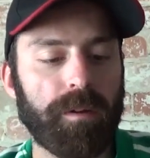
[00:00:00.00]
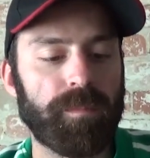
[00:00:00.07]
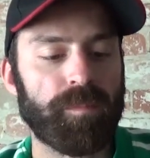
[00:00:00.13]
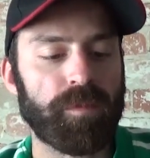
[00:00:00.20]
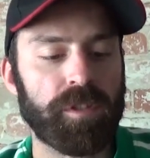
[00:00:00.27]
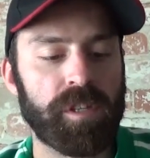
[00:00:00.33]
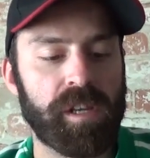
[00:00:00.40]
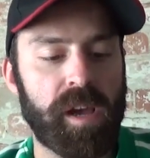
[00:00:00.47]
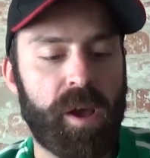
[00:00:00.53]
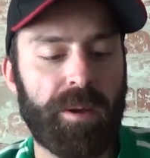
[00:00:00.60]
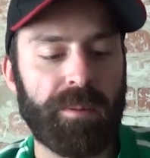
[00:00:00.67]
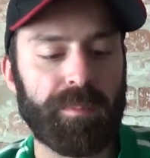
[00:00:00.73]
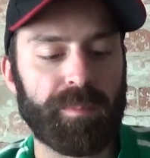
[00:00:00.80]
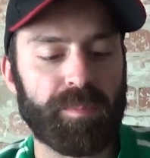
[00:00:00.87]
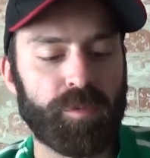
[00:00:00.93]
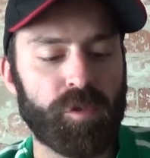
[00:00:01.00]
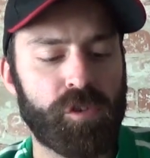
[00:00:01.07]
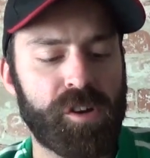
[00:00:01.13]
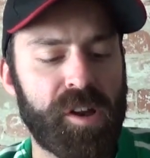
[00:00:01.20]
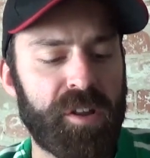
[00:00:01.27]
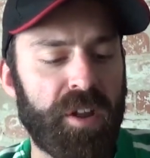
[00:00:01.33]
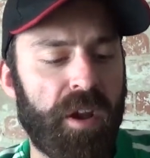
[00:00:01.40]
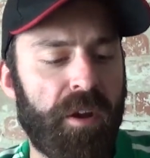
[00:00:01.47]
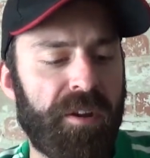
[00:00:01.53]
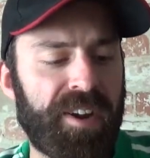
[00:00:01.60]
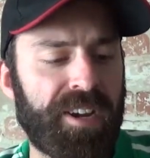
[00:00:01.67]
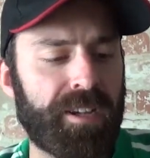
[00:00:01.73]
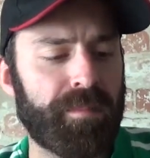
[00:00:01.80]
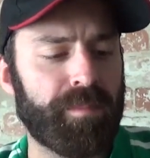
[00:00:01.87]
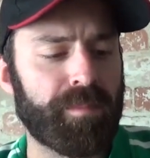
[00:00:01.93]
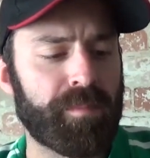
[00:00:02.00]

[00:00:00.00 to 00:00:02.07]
So yeah, I'm trying the Airhead.